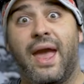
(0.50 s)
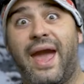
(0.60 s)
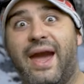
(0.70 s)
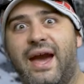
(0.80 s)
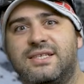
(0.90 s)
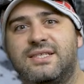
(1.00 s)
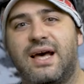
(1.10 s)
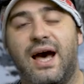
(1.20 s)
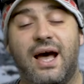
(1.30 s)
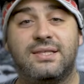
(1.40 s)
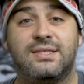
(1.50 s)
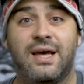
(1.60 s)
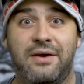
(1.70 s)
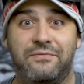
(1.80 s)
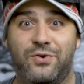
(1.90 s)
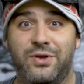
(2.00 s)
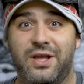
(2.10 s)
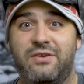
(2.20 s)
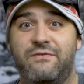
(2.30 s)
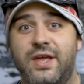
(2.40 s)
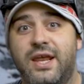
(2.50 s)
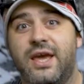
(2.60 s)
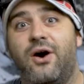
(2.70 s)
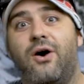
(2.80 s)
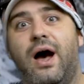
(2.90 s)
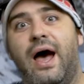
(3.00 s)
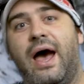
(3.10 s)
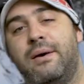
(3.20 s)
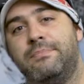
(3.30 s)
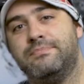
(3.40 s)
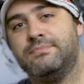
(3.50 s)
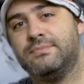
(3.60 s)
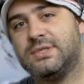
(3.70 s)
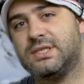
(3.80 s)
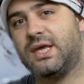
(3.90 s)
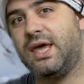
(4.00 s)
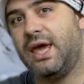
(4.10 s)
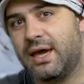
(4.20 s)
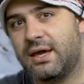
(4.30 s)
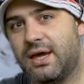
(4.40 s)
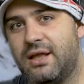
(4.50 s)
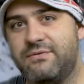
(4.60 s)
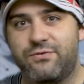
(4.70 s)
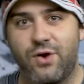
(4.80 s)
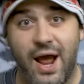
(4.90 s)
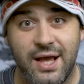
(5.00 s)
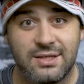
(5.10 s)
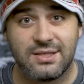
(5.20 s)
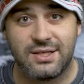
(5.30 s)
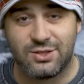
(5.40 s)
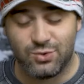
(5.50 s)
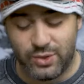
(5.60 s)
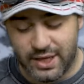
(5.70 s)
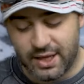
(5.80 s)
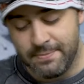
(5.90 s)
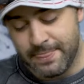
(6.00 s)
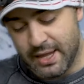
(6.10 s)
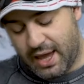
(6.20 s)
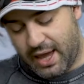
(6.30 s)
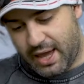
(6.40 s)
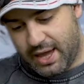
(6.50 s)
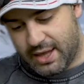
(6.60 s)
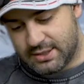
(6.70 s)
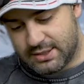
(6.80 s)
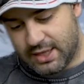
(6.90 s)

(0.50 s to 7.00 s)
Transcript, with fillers: Hey guys, uh, time for another video. I'm skiing in France this week and